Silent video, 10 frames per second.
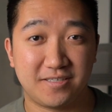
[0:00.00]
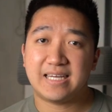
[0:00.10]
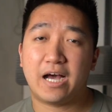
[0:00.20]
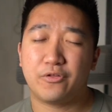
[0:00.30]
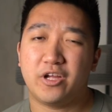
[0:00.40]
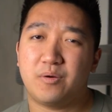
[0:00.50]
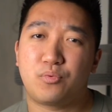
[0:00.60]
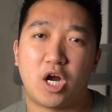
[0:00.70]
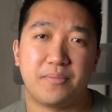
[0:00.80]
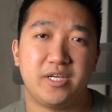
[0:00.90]
Now, there are
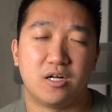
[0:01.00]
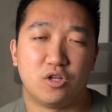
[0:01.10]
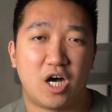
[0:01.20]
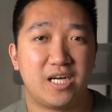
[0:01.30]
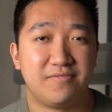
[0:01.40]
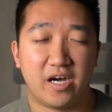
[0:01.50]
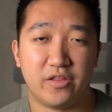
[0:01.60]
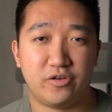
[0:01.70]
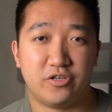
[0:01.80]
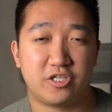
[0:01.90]
probably a lot of other